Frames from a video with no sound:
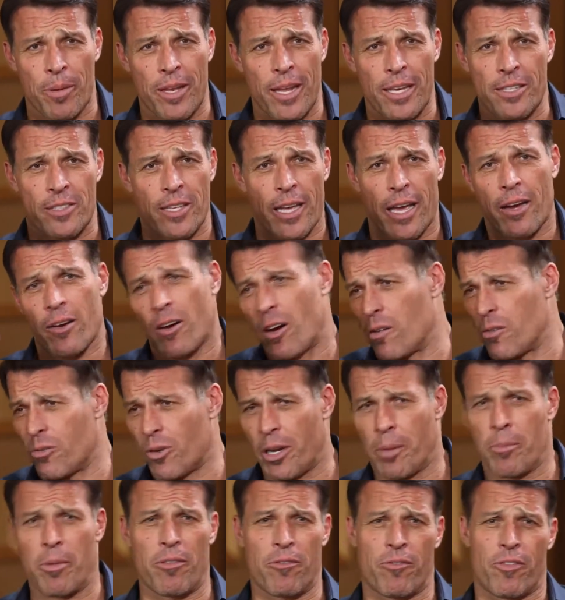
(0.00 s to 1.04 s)
And they say, well,
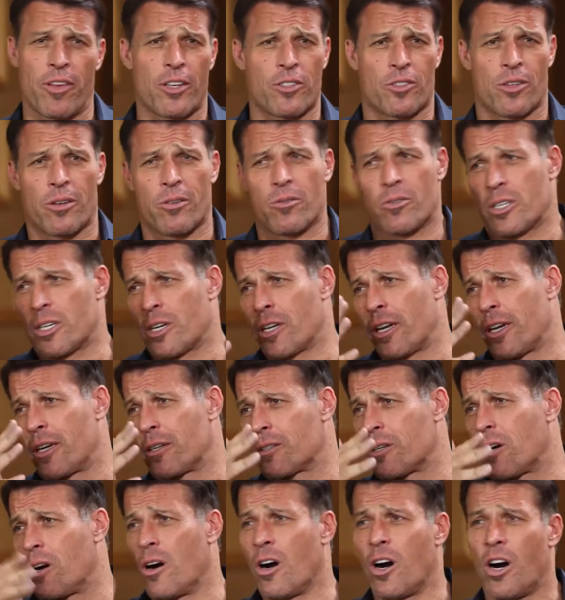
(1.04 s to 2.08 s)
what do you mean vision? We're gonna
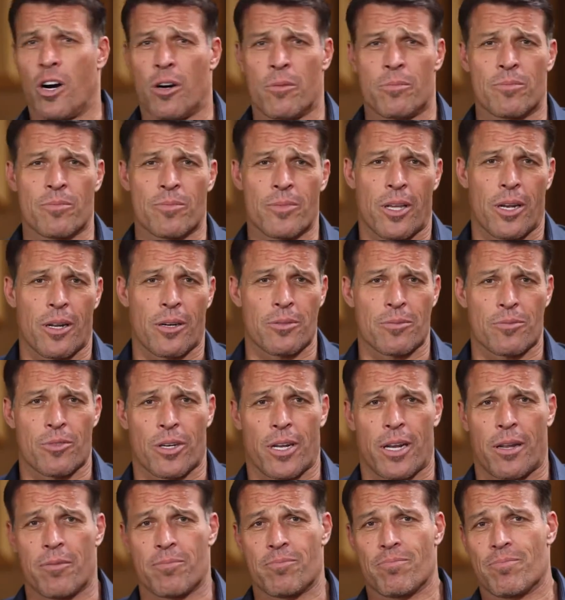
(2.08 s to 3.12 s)
go home, you know,
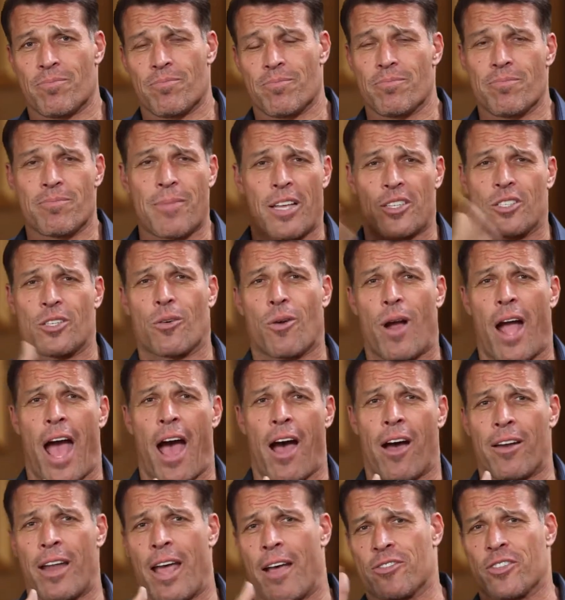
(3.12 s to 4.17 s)
we're gonna mess
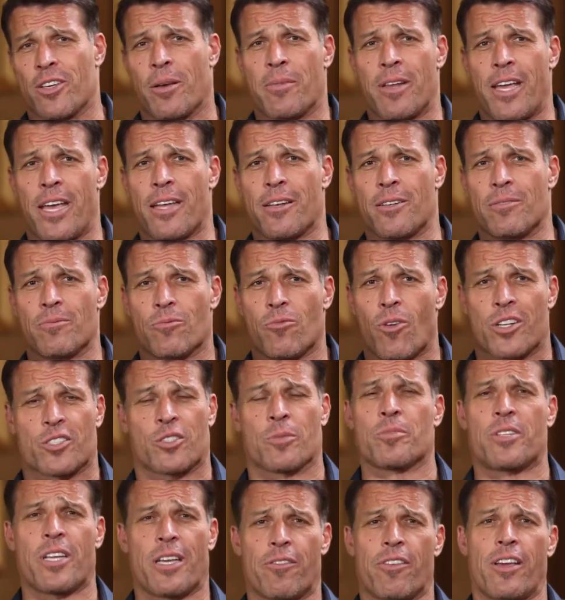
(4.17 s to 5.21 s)
around, have something to eat, and watch
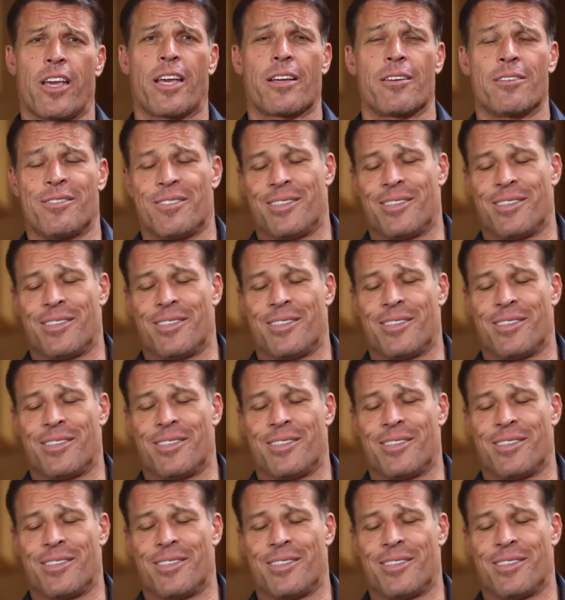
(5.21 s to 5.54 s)
some TV.